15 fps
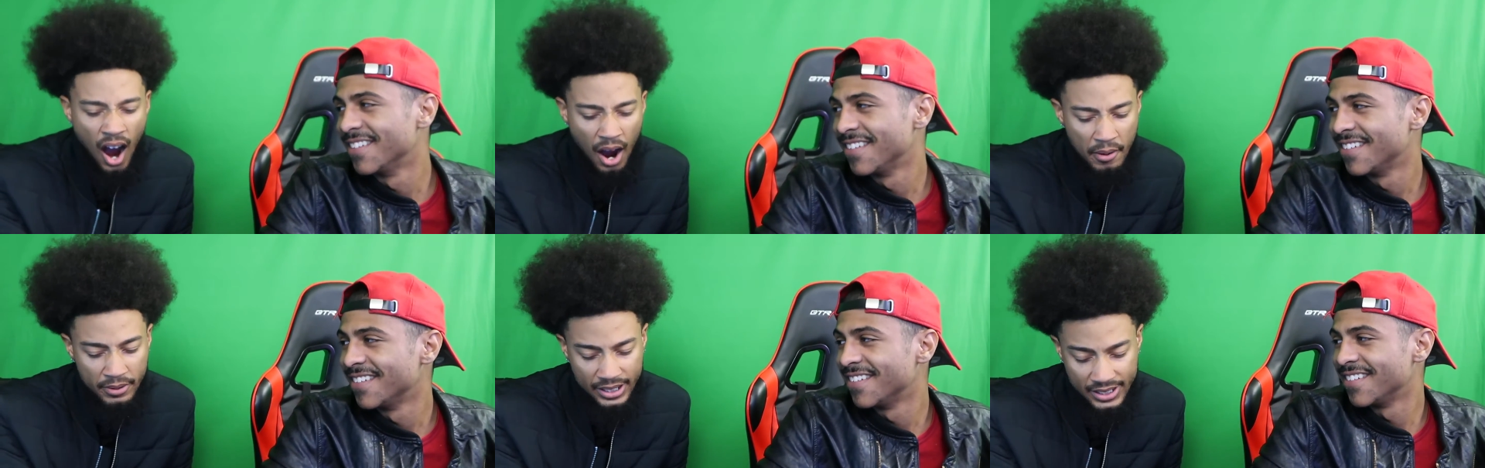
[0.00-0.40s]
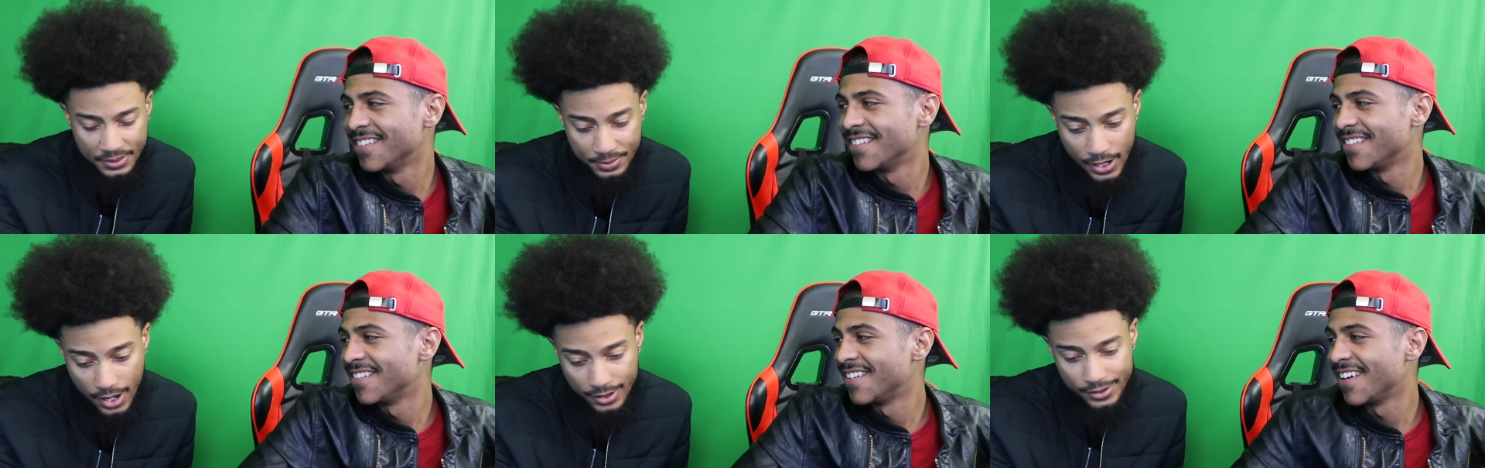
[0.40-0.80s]
Speaker 1: I mean, he
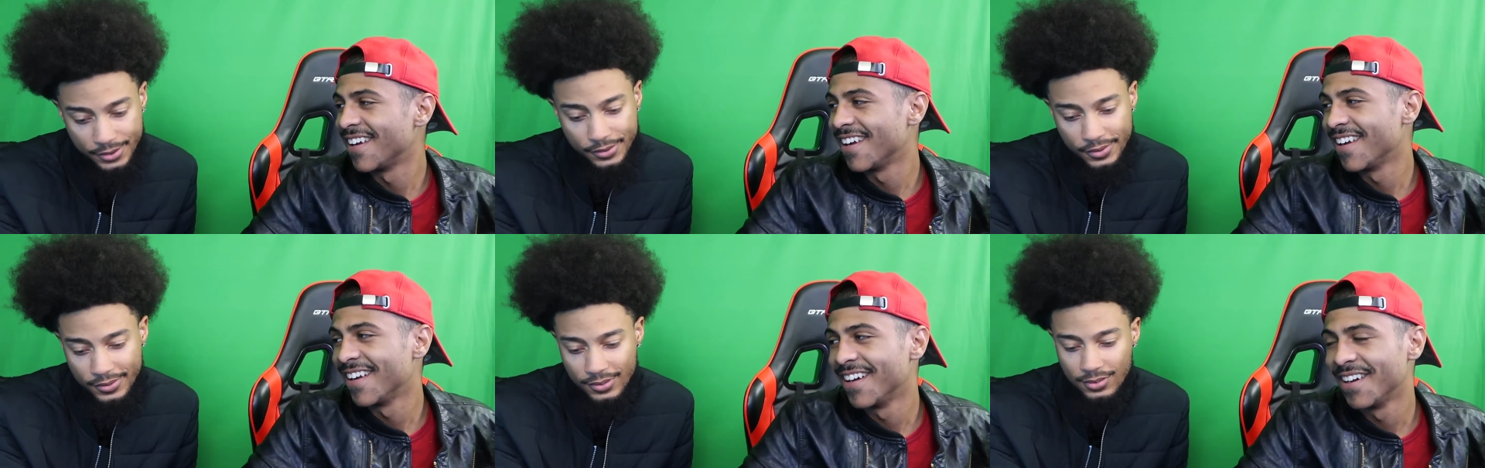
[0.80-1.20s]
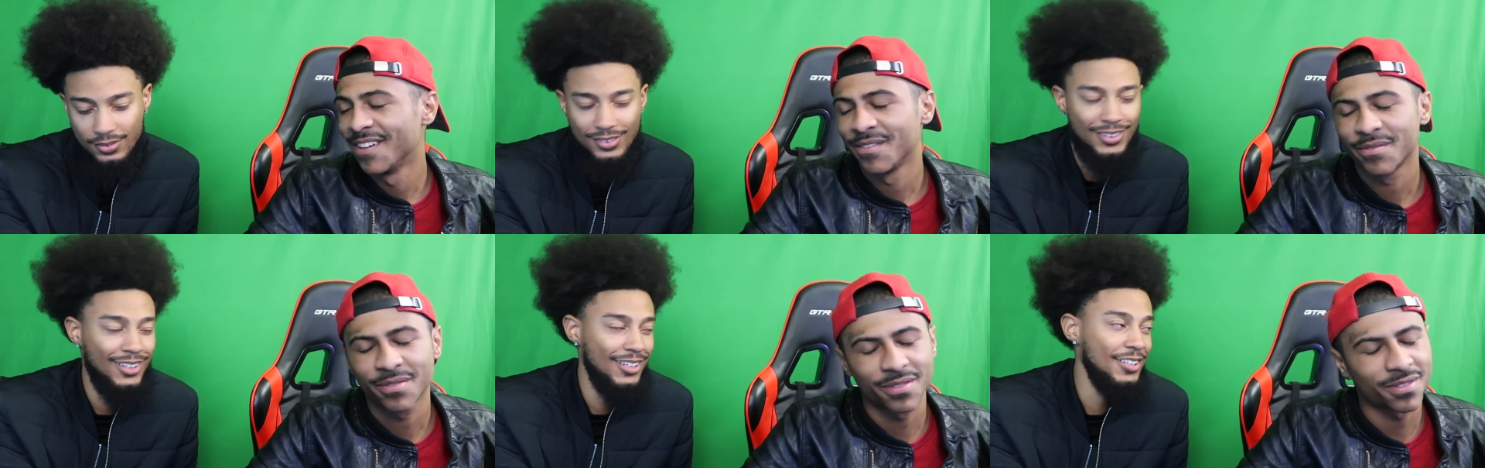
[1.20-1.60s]

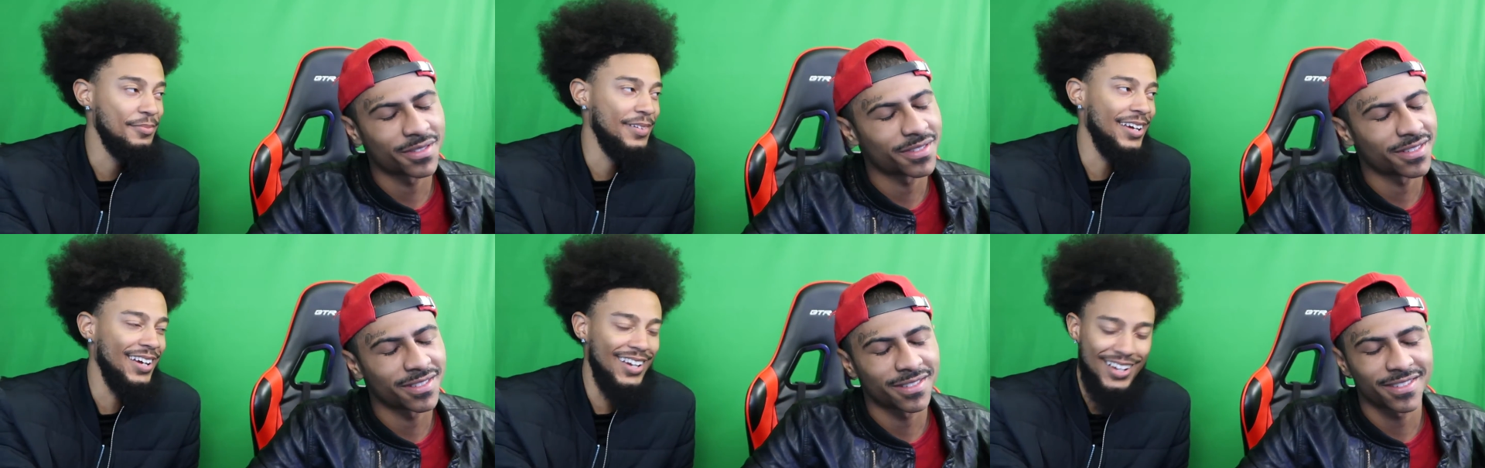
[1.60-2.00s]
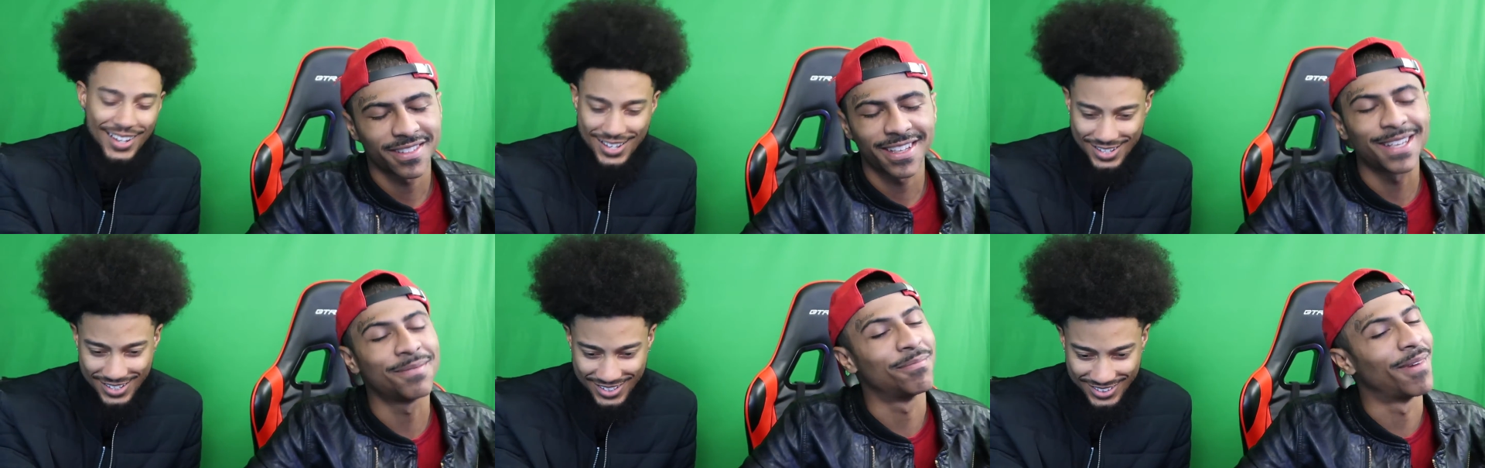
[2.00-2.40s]
probably mad.
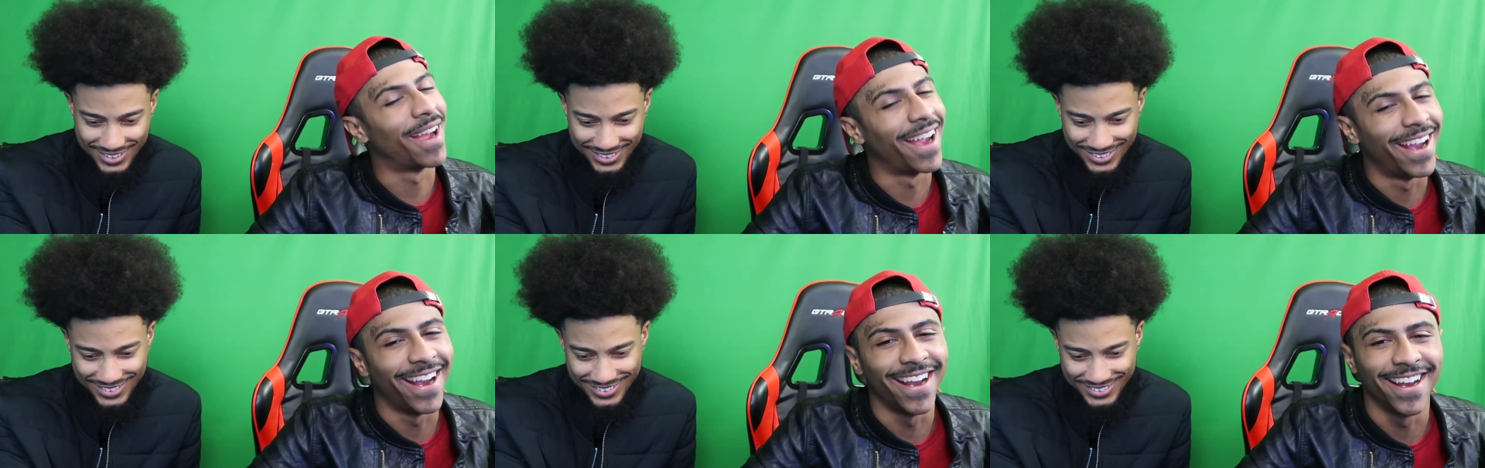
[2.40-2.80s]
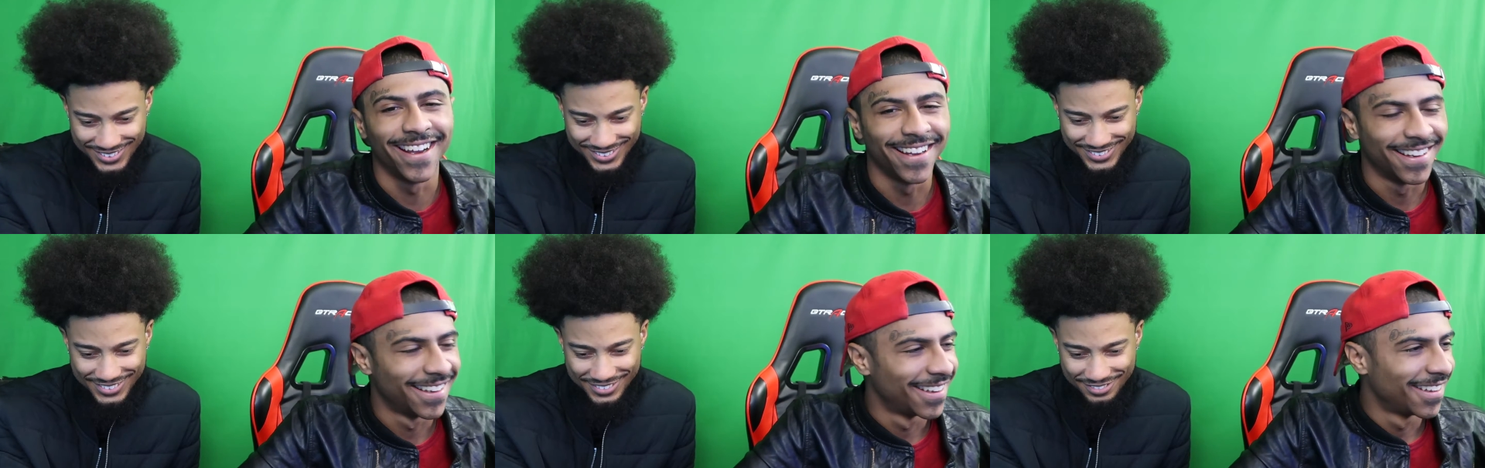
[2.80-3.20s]
He mad.